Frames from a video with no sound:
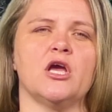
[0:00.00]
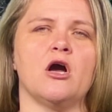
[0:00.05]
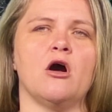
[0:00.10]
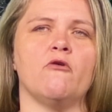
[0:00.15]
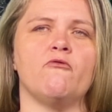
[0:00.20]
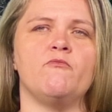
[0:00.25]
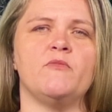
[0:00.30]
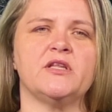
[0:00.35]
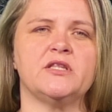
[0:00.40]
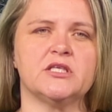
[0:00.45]

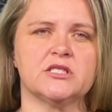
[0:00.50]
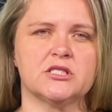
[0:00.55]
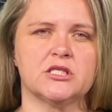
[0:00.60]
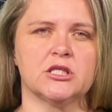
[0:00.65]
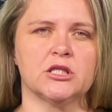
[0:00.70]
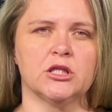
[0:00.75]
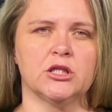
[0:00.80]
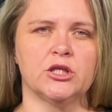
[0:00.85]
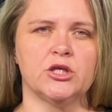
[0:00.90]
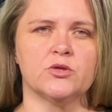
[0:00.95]
of
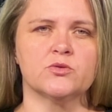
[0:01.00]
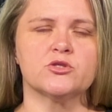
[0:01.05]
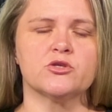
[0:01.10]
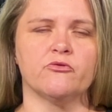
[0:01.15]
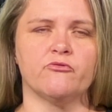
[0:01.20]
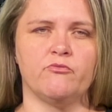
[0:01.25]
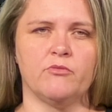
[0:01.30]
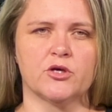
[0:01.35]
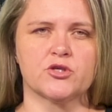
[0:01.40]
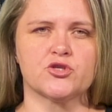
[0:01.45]
medicinal use
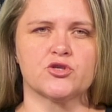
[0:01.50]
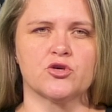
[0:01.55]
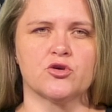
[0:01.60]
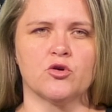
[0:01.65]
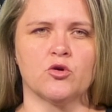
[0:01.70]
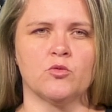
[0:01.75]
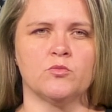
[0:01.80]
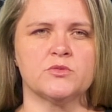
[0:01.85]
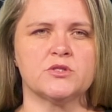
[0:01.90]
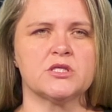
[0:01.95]
of
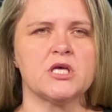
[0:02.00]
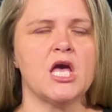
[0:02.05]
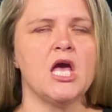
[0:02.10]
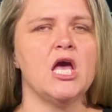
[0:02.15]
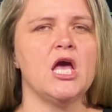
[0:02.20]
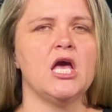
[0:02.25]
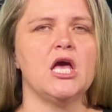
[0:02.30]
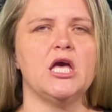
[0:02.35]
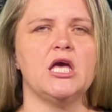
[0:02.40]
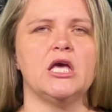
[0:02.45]
mushrooms
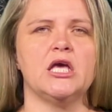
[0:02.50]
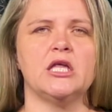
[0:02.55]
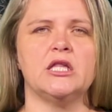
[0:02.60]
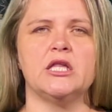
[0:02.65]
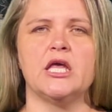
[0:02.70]
in